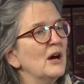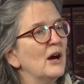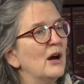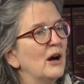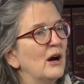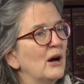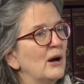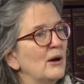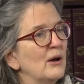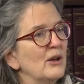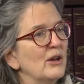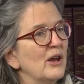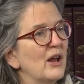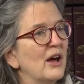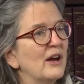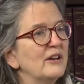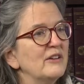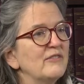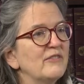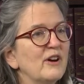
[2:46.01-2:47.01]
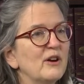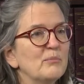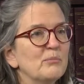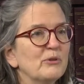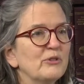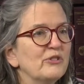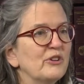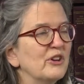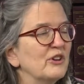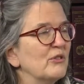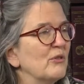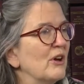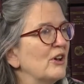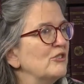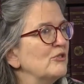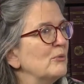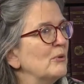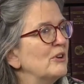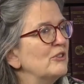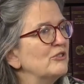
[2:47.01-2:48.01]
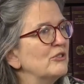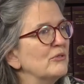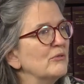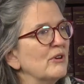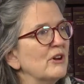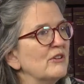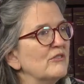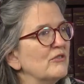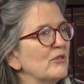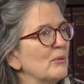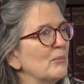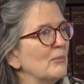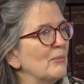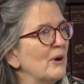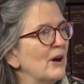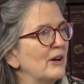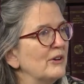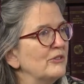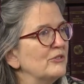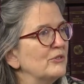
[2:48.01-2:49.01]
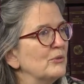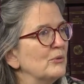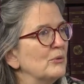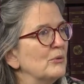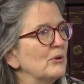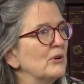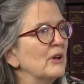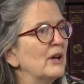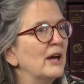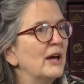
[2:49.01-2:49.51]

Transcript: 95% graduation rate from high school